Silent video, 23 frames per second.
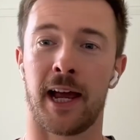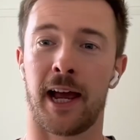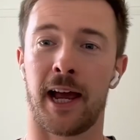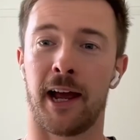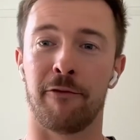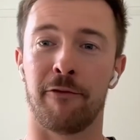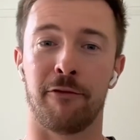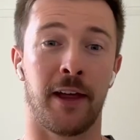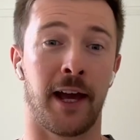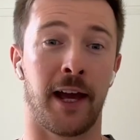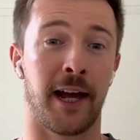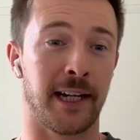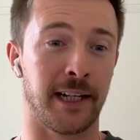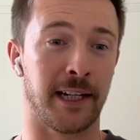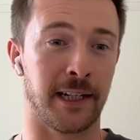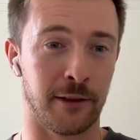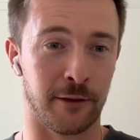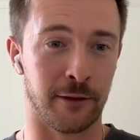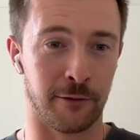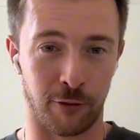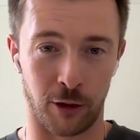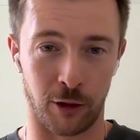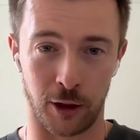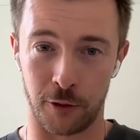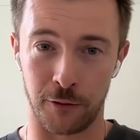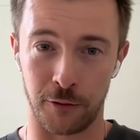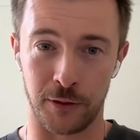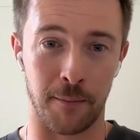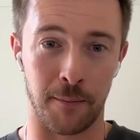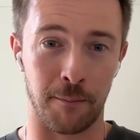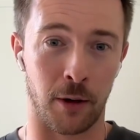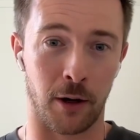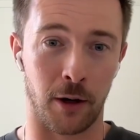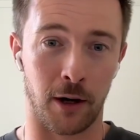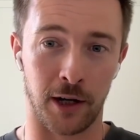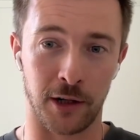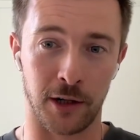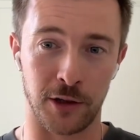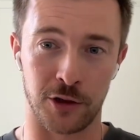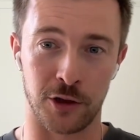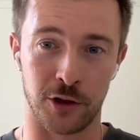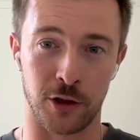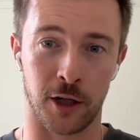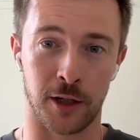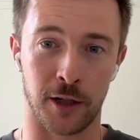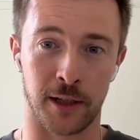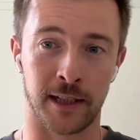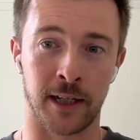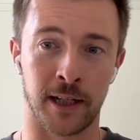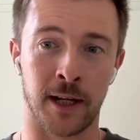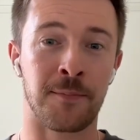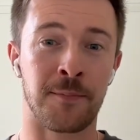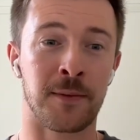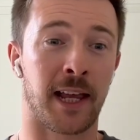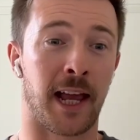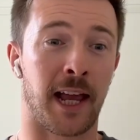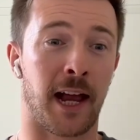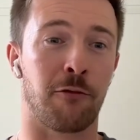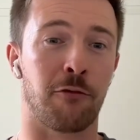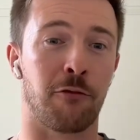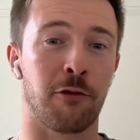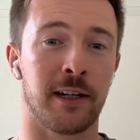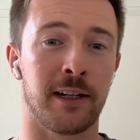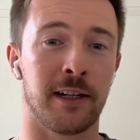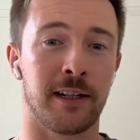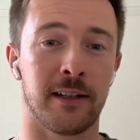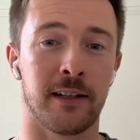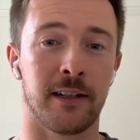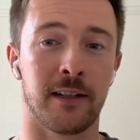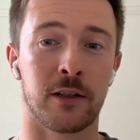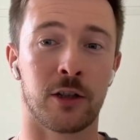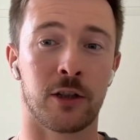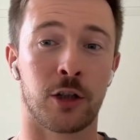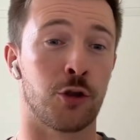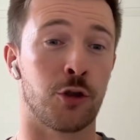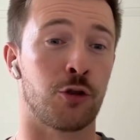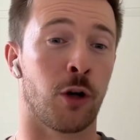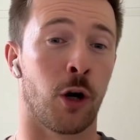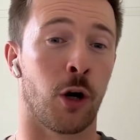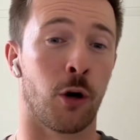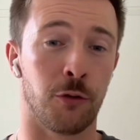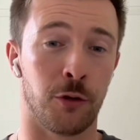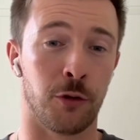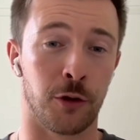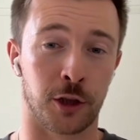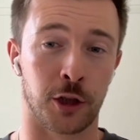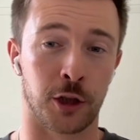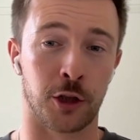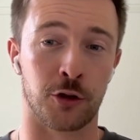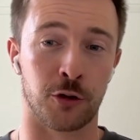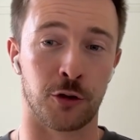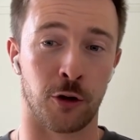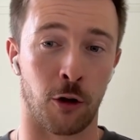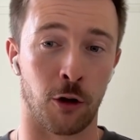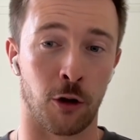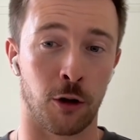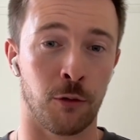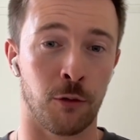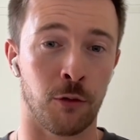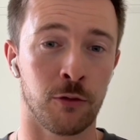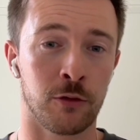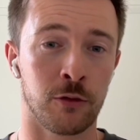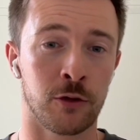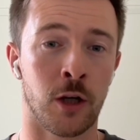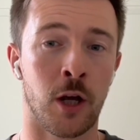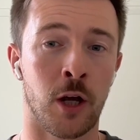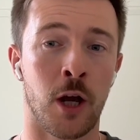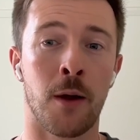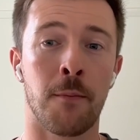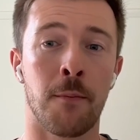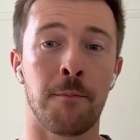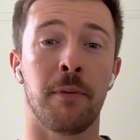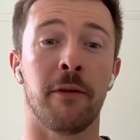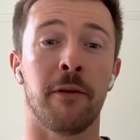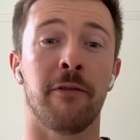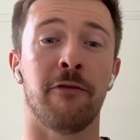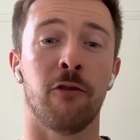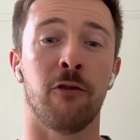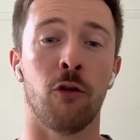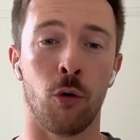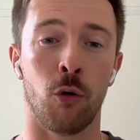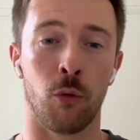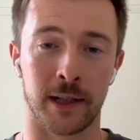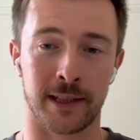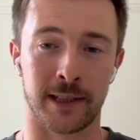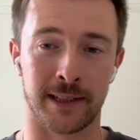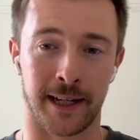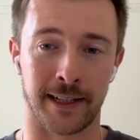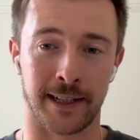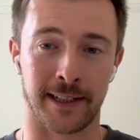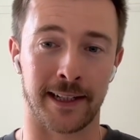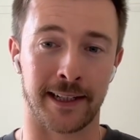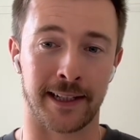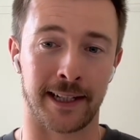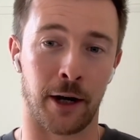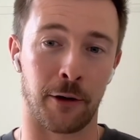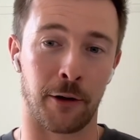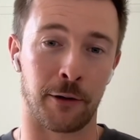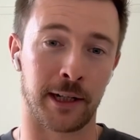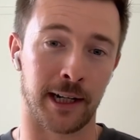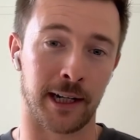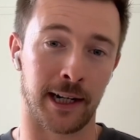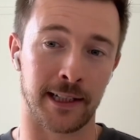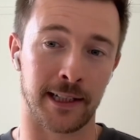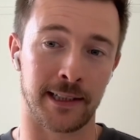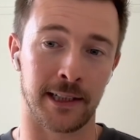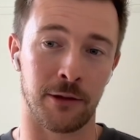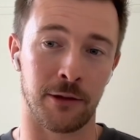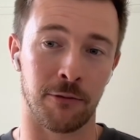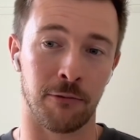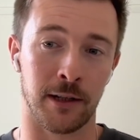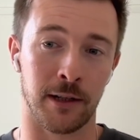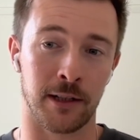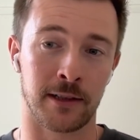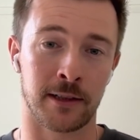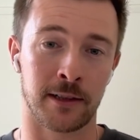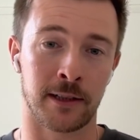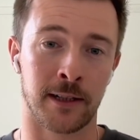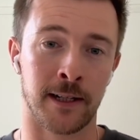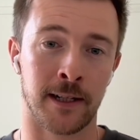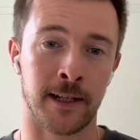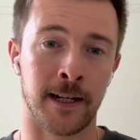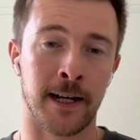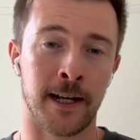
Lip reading: Have they followed their buyer's journey? Have we controlled the controllables before we take a calculated risk?